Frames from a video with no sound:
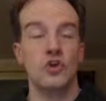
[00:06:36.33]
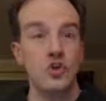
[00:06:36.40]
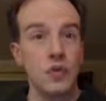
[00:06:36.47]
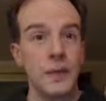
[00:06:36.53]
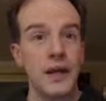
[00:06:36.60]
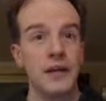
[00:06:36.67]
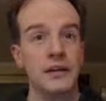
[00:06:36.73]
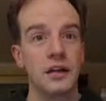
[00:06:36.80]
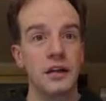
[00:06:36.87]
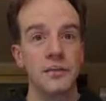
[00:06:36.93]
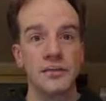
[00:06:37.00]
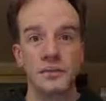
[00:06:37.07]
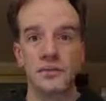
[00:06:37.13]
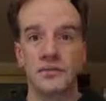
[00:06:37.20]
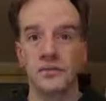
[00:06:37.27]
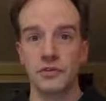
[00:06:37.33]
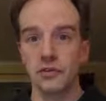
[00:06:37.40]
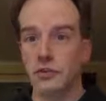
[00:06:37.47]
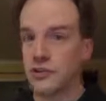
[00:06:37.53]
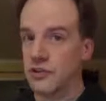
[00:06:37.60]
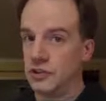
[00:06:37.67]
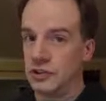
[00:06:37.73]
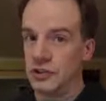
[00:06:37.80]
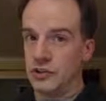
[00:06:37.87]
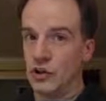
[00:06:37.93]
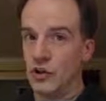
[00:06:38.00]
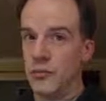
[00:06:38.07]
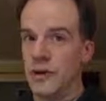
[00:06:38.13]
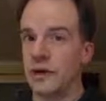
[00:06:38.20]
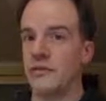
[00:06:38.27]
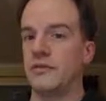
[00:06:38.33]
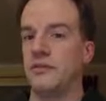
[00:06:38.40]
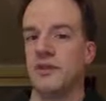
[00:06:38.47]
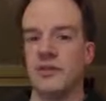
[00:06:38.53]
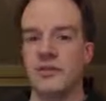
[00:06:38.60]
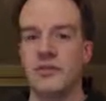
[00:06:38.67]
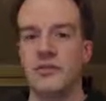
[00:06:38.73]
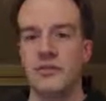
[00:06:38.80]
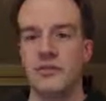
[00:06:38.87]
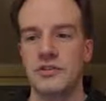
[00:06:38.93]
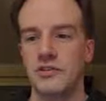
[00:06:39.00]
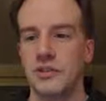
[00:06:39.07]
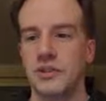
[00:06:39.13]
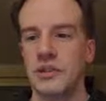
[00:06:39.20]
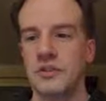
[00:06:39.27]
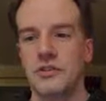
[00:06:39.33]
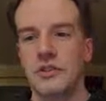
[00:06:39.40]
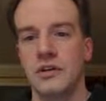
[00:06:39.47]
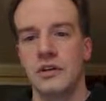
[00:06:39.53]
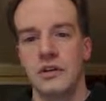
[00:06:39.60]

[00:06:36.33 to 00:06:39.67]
Two main types of circuits you need to know about: the series circuit,